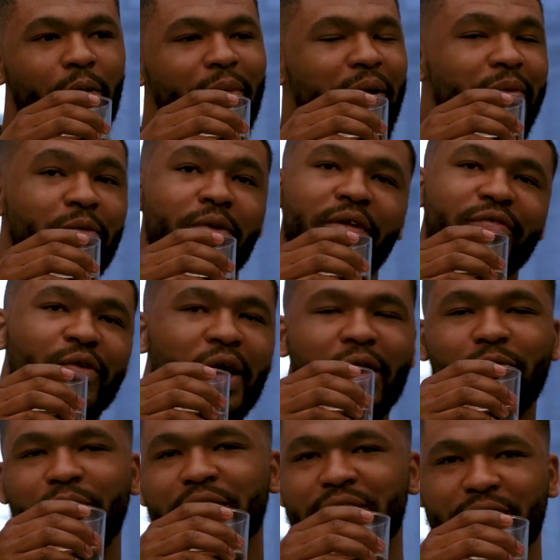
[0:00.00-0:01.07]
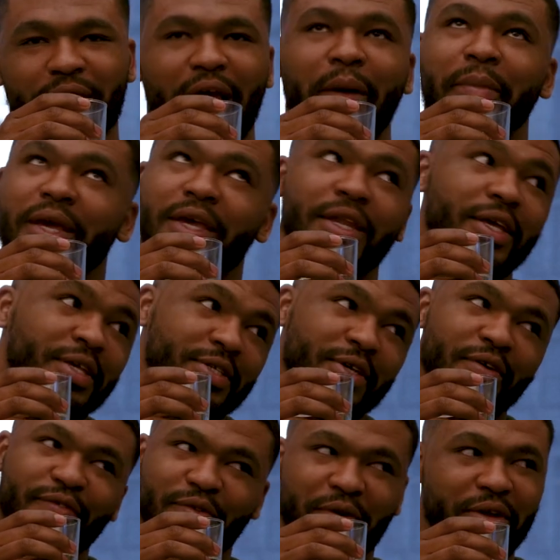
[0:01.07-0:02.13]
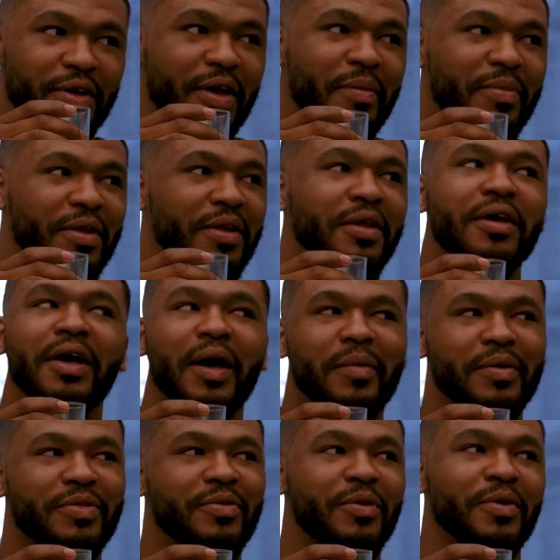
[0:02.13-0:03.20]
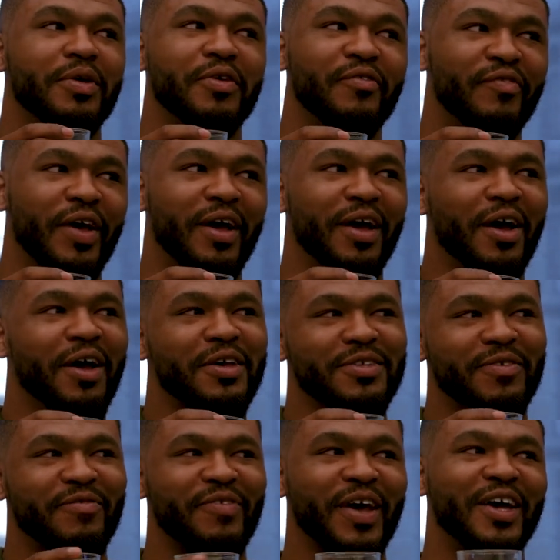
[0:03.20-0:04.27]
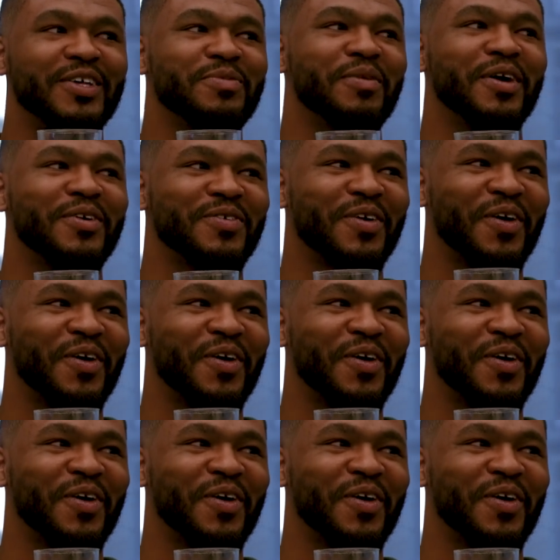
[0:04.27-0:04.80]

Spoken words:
Or maybe what have you had recently? I'll make it easier for you. I've been throwing you some fastballs